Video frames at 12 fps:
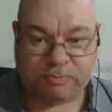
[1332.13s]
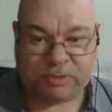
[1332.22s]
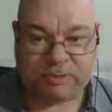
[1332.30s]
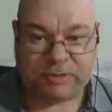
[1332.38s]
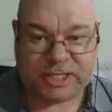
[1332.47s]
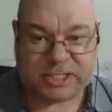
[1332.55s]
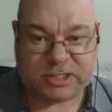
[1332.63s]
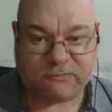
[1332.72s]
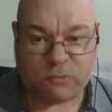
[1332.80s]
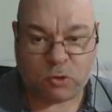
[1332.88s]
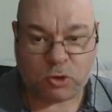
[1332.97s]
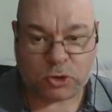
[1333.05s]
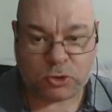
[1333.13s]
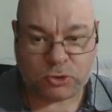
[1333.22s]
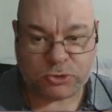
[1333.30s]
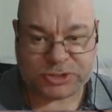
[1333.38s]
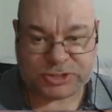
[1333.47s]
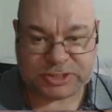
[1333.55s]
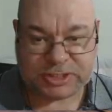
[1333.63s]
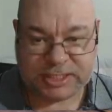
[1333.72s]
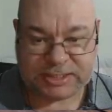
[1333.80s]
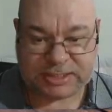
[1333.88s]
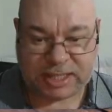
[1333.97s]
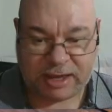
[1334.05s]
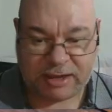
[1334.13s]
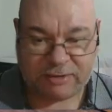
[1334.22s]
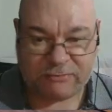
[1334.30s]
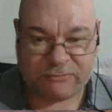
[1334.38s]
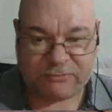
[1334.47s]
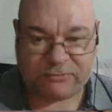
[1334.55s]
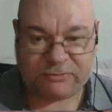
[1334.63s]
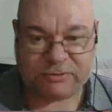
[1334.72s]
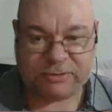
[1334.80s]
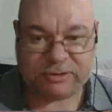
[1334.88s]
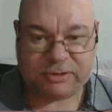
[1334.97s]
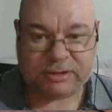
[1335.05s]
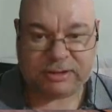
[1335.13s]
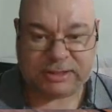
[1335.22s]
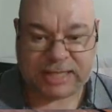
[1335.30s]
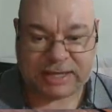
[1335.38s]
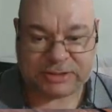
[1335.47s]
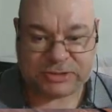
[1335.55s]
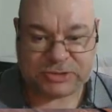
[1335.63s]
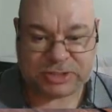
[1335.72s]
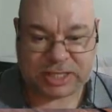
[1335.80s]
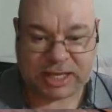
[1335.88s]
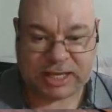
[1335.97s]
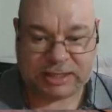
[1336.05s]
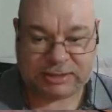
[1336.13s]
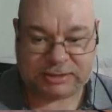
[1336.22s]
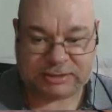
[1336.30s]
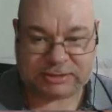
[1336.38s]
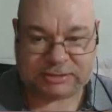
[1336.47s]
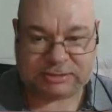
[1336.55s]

These four corners need to have ladders and